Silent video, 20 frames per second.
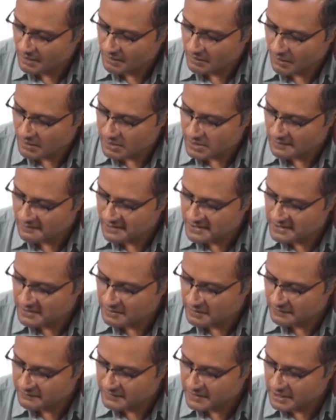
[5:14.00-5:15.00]

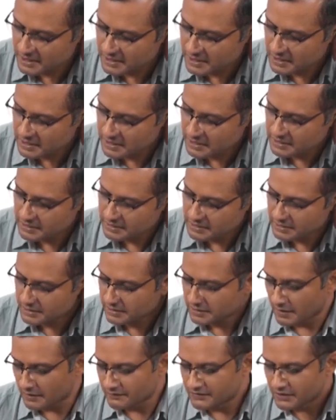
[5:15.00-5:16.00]
conservation of the
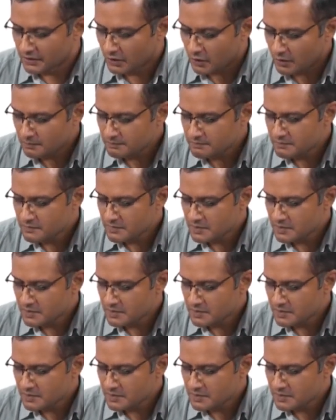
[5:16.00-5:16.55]
norm.